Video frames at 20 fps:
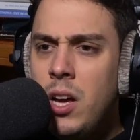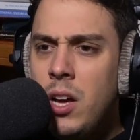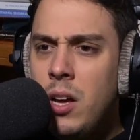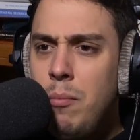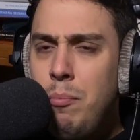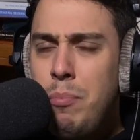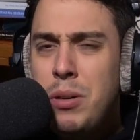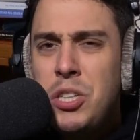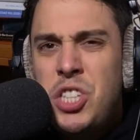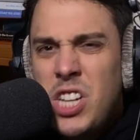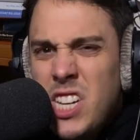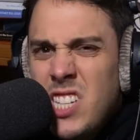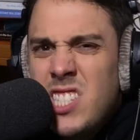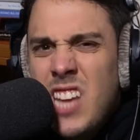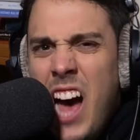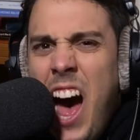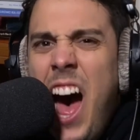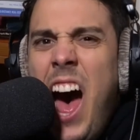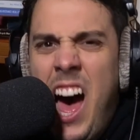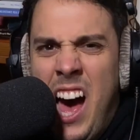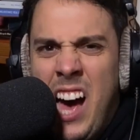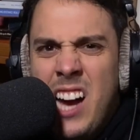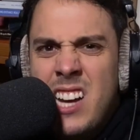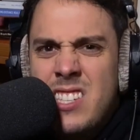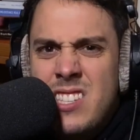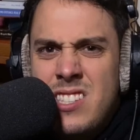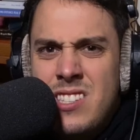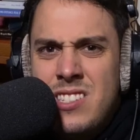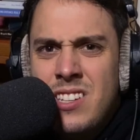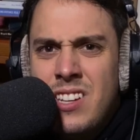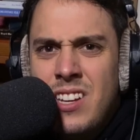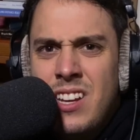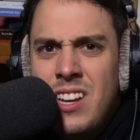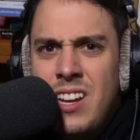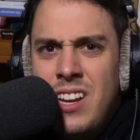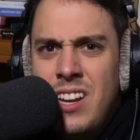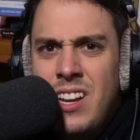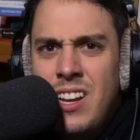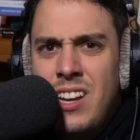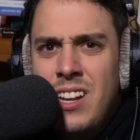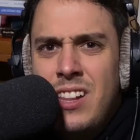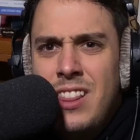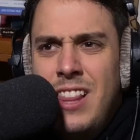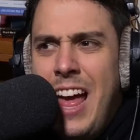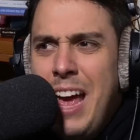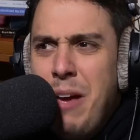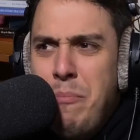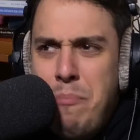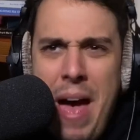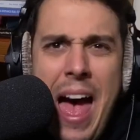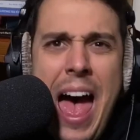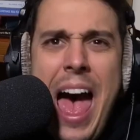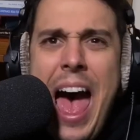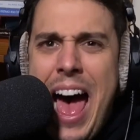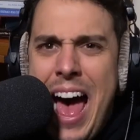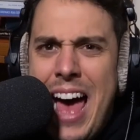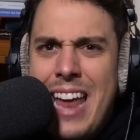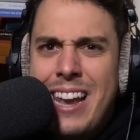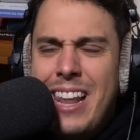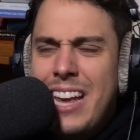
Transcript: But she sucks! Like, bad!